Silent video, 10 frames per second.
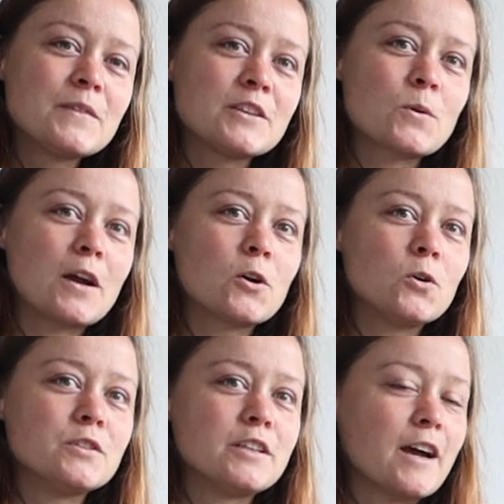It's quite
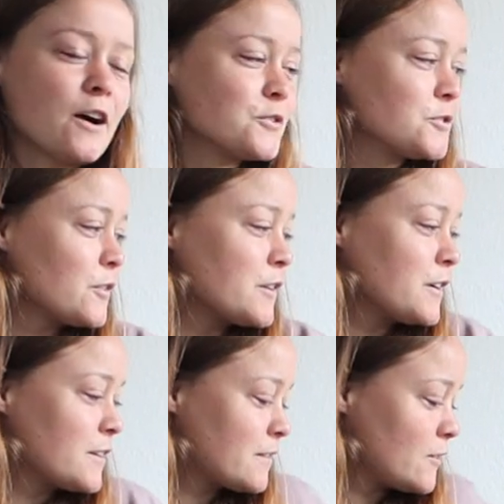cold in the house, so
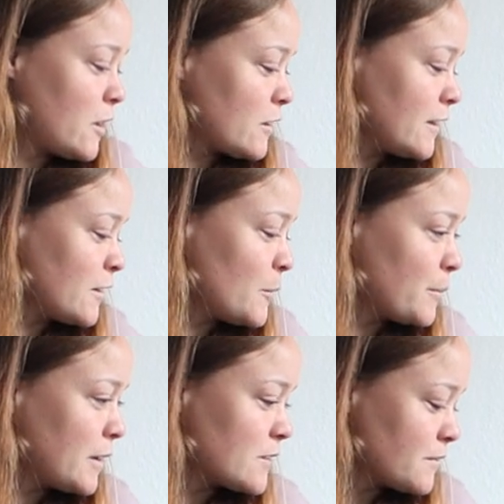they're huddling
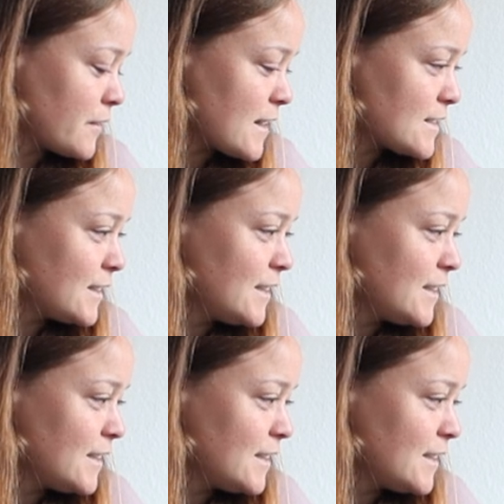up because of that.